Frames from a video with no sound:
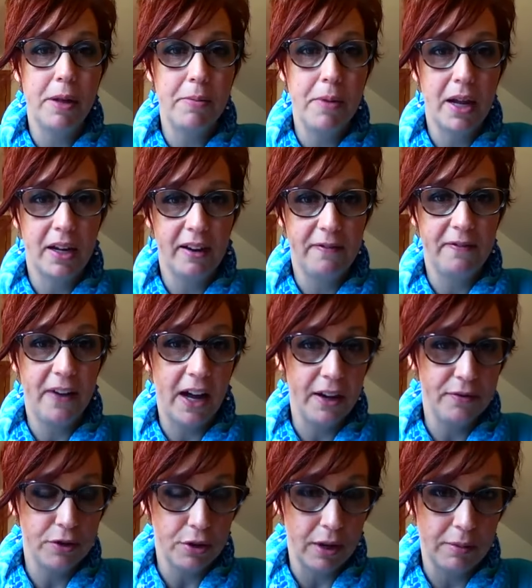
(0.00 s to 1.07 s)
making
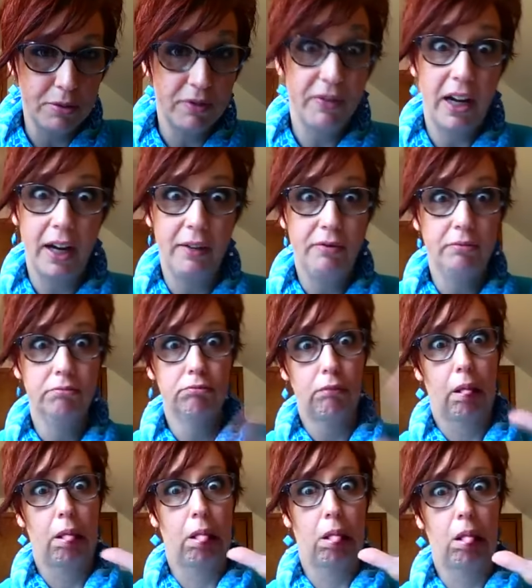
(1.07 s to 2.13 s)
five trips, five,
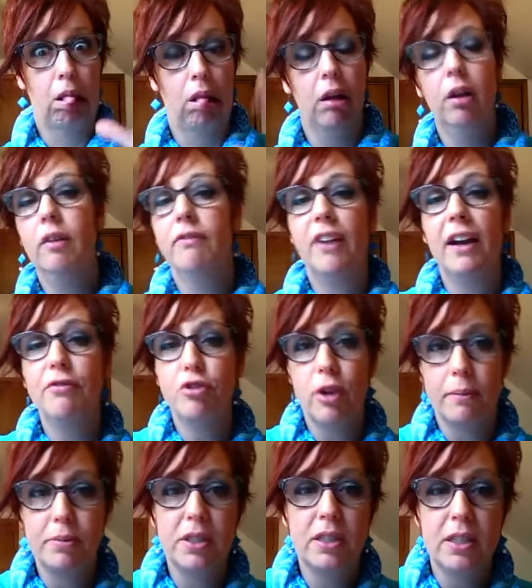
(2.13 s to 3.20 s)
five
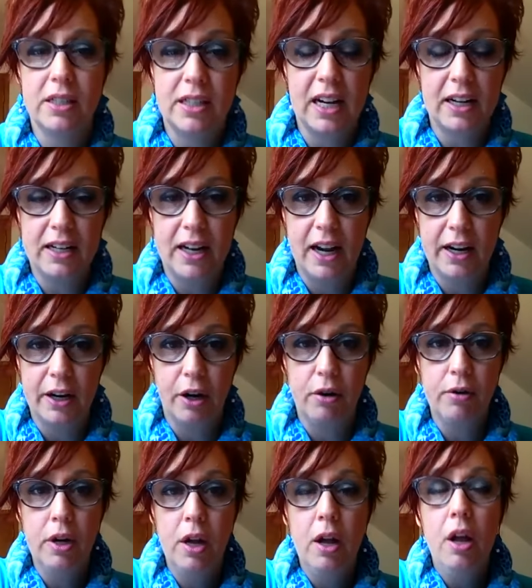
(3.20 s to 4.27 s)
trips to San Diego
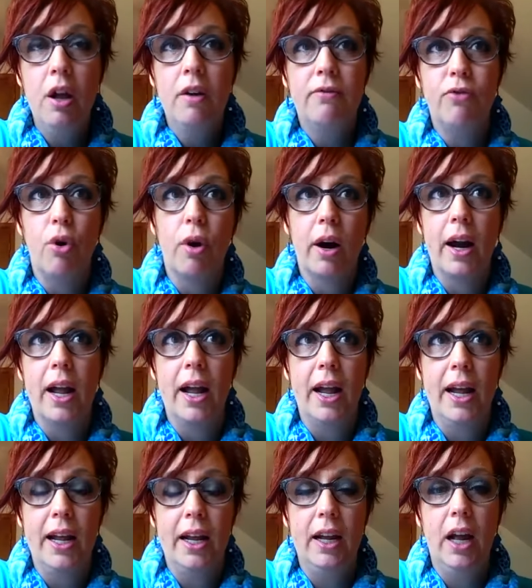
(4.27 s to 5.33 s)
for
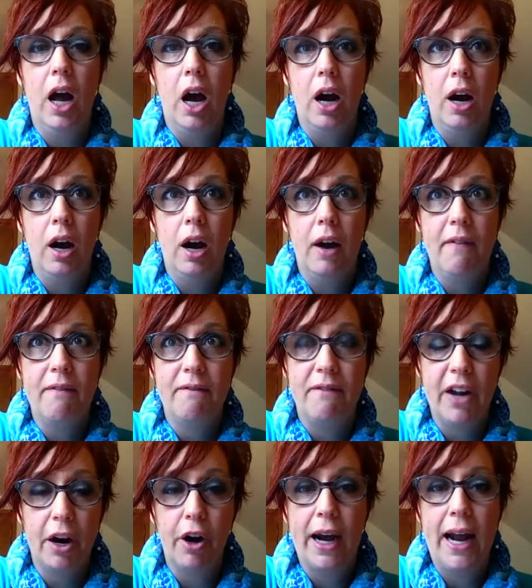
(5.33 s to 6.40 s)
a
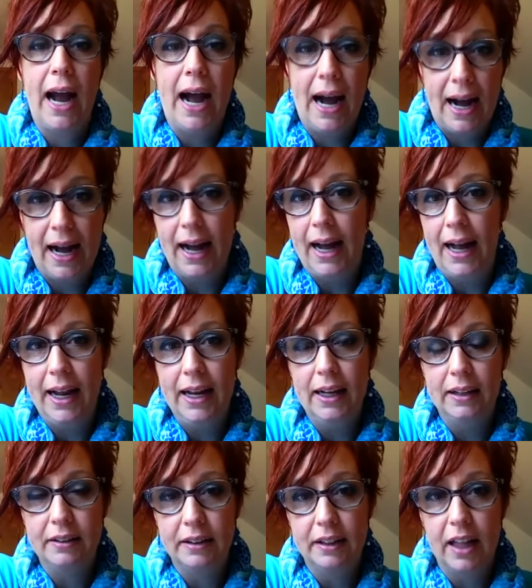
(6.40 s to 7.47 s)
very high
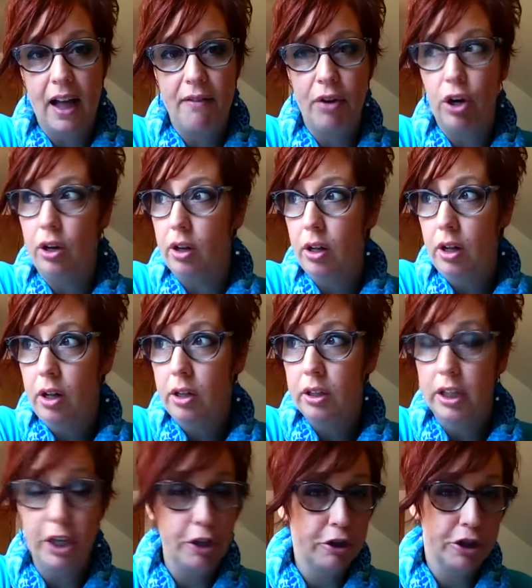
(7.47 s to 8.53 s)
level
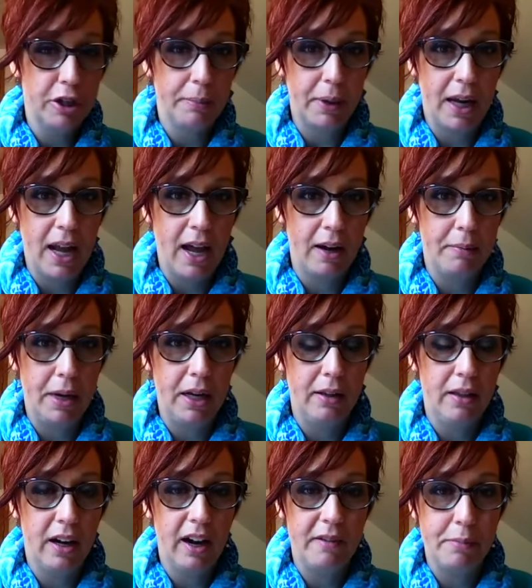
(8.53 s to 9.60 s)
leadership academy
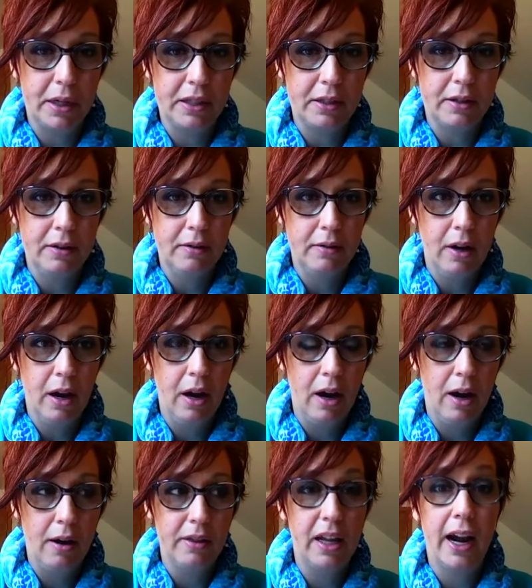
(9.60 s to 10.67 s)
that I've been uh,
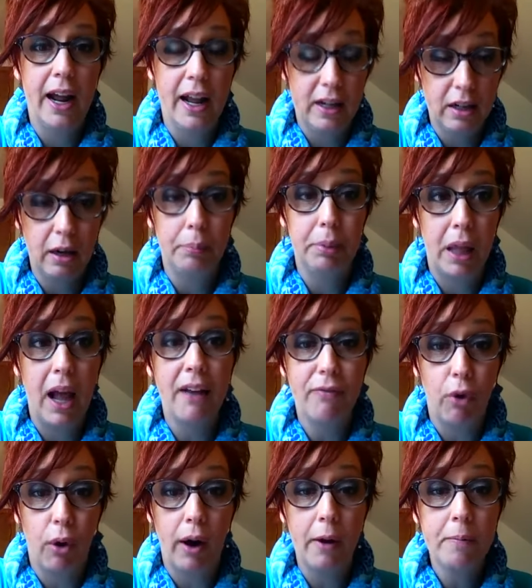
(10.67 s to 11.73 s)
that I had to apply
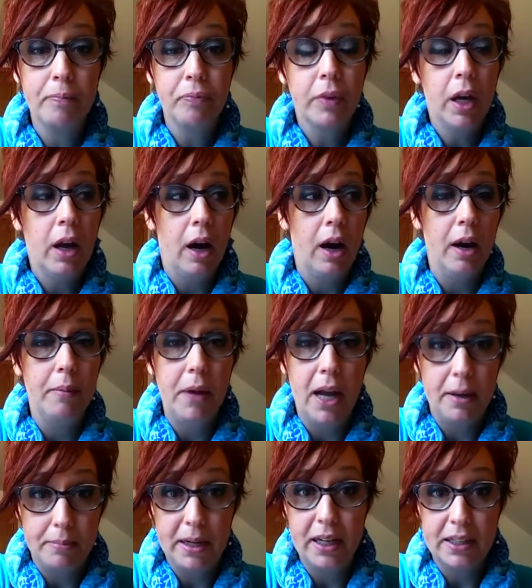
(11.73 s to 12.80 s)
for um, and
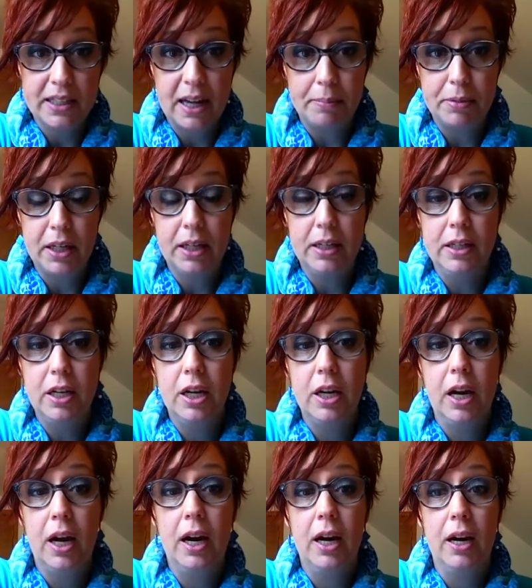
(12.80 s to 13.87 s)
be accepted.
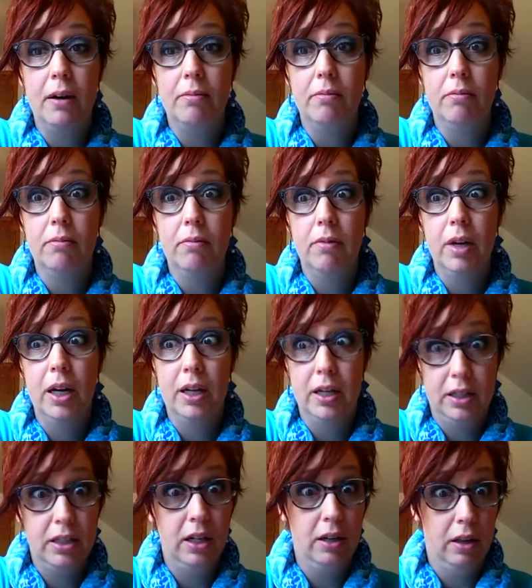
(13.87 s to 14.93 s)
Um, and it's
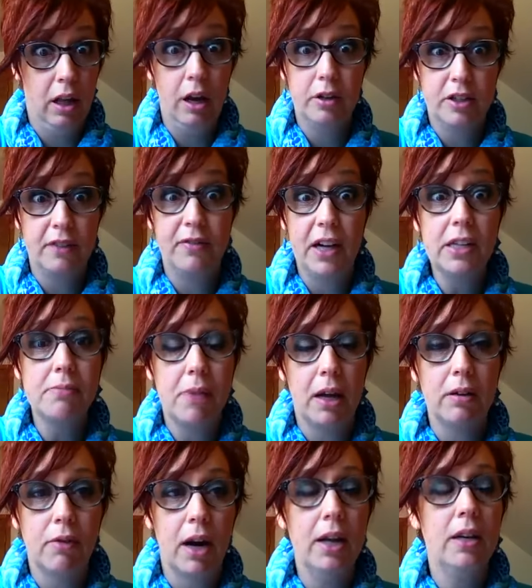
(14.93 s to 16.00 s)
a large investment,
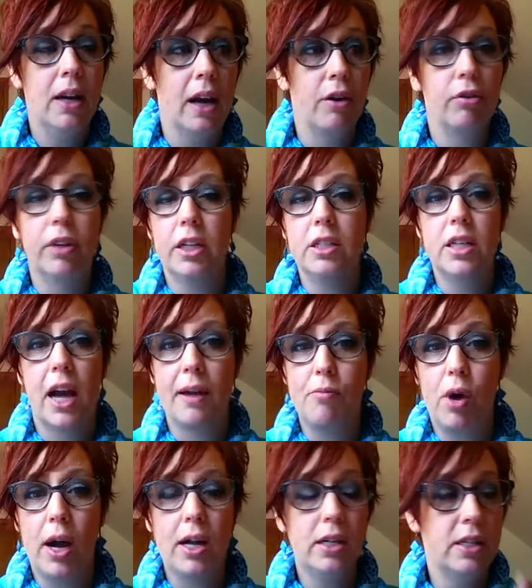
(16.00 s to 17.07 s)
right? Not only time
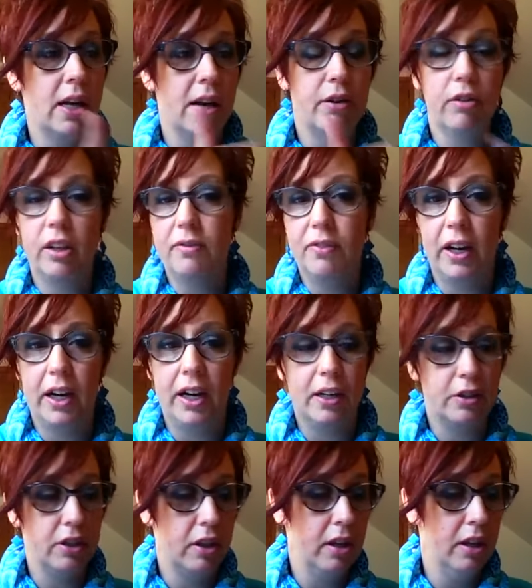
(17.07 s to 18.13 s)
wise, not only
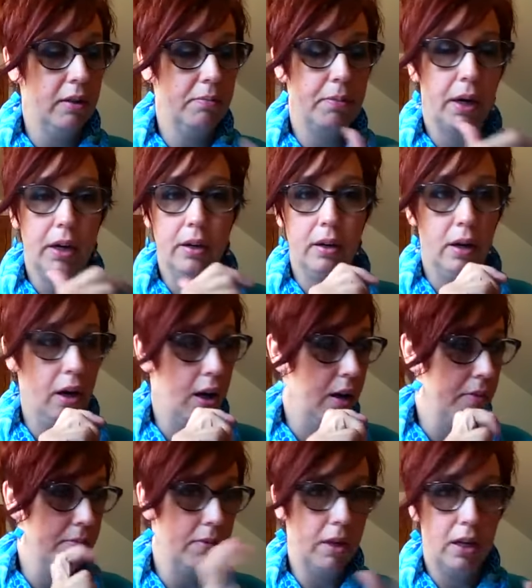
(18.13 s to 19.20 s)
financially, but
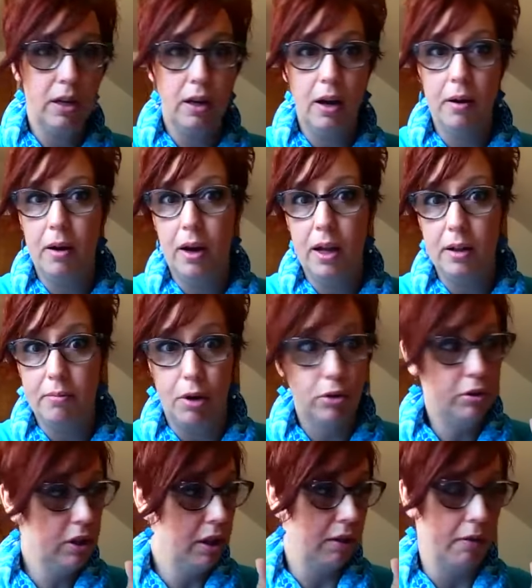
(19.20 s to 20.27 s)
um,
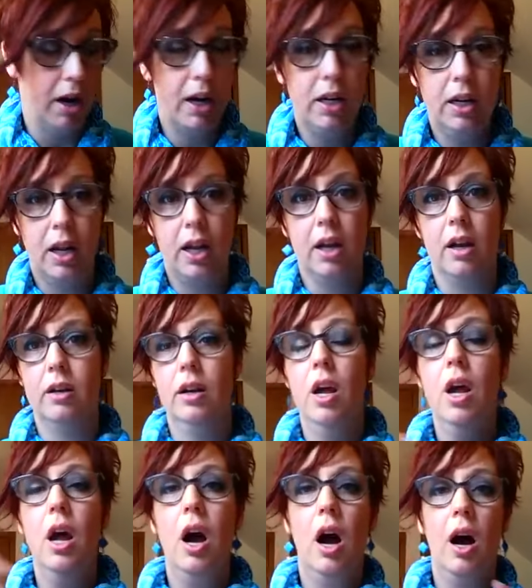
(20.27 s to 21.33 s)
emotionally, right? And
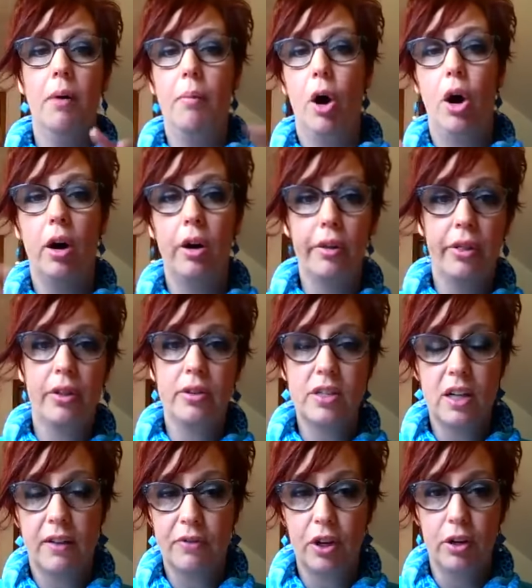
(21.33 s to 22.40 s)
um, all of the
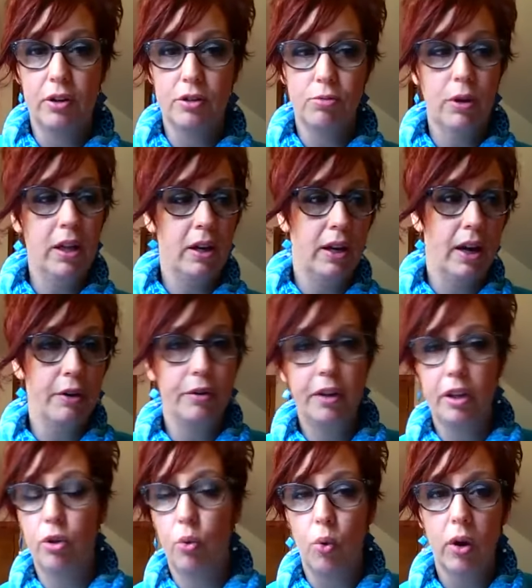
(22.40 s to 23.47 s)
stuff that goes with it. Not only
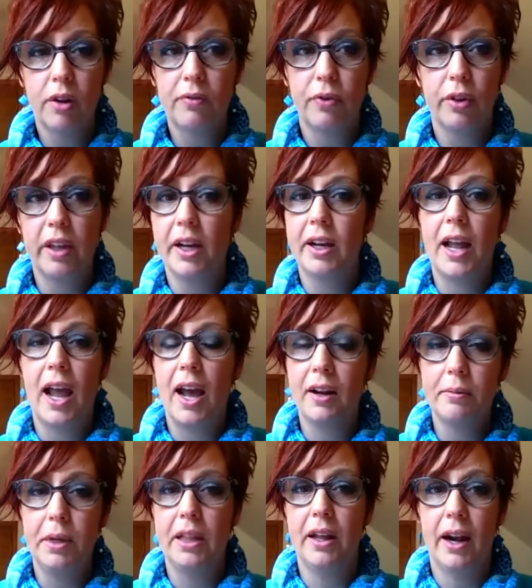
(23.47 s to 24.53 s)
the work for the
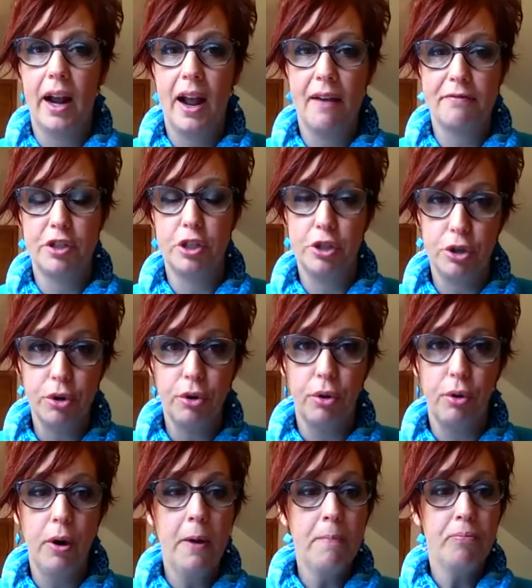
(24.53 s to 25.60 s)
academy that I have to do,
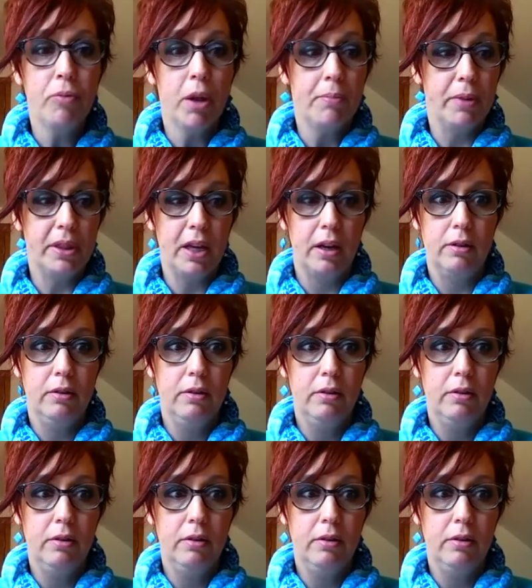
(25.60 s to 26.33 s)
but then,